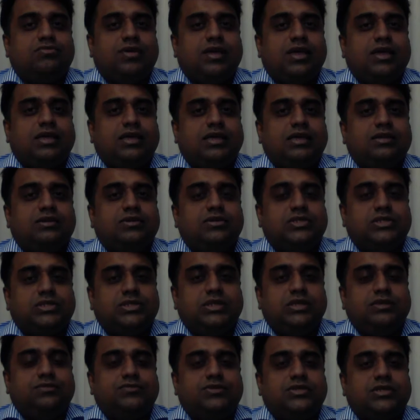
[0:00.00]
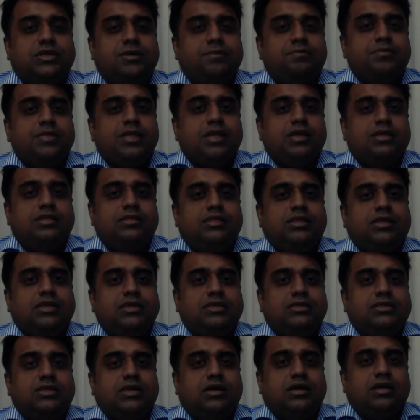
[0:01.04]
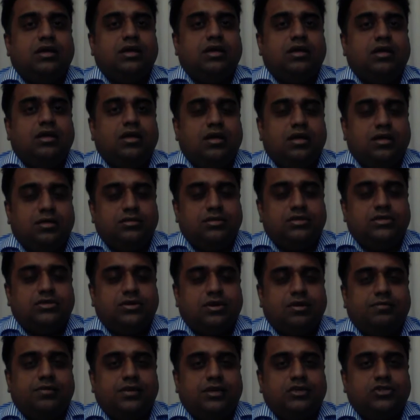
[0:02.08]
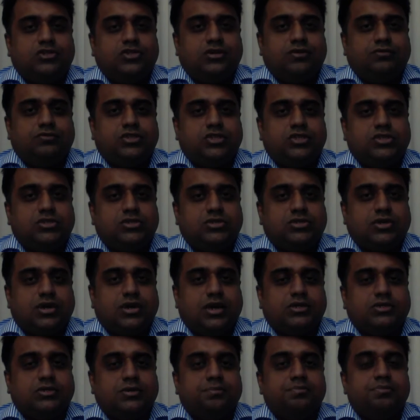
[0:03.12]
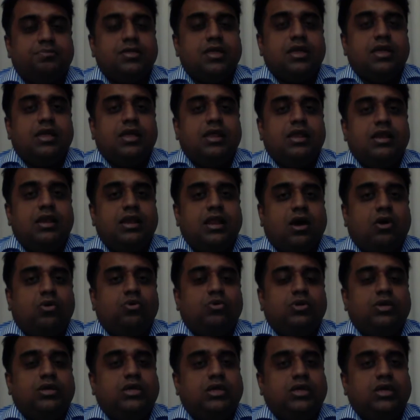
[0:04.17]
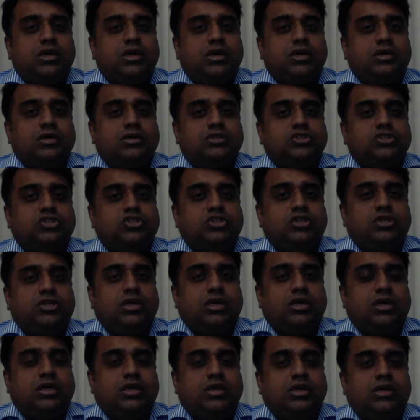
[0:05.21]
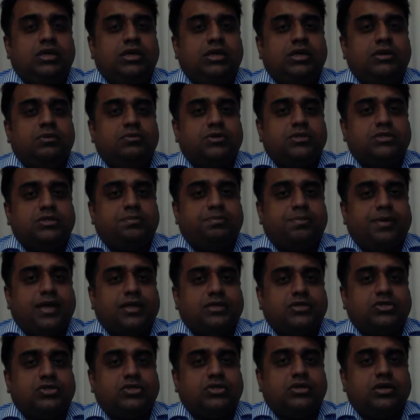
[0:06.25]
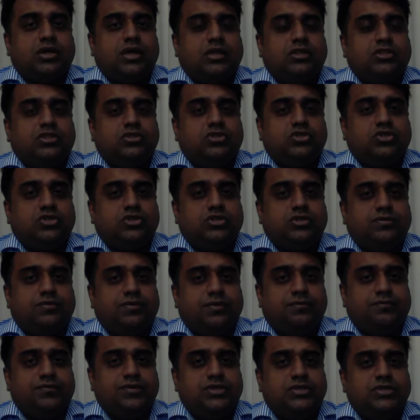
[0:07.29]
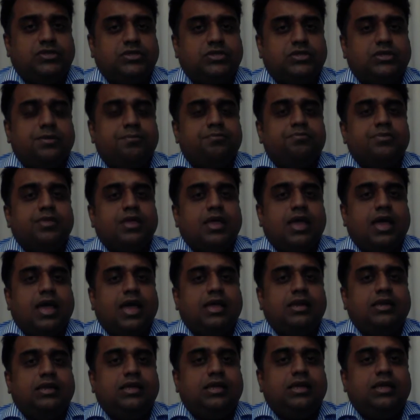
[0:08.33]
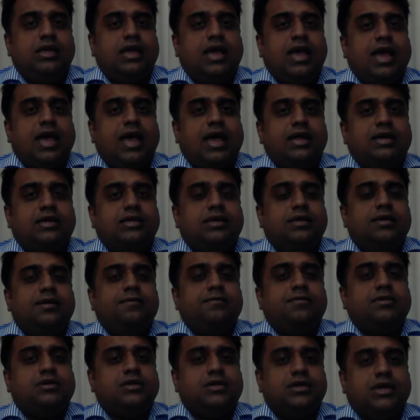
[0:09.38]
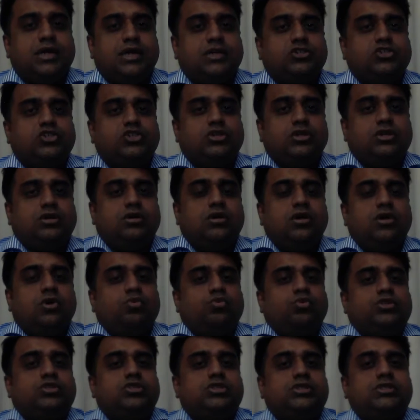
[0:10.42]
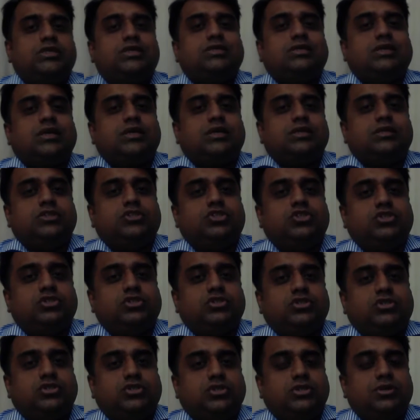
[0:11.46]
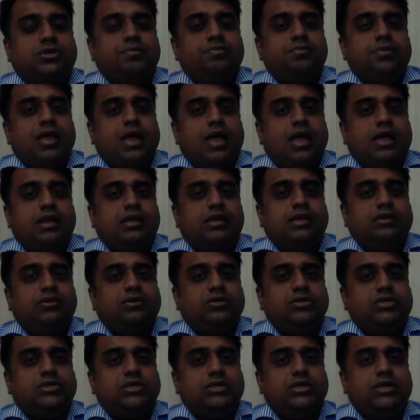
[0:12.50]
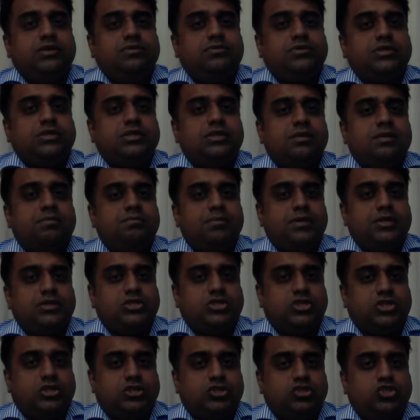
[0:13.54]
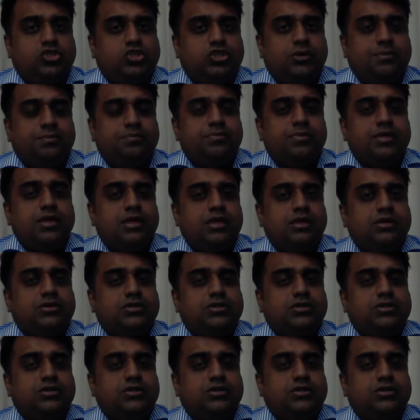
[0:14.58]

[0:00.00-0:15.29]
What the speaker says: is where he receives this revelation of Jesus Christ. Now, here he was a pastor at the Church of Ephesus, and he had connection with six other churches. And he receives the message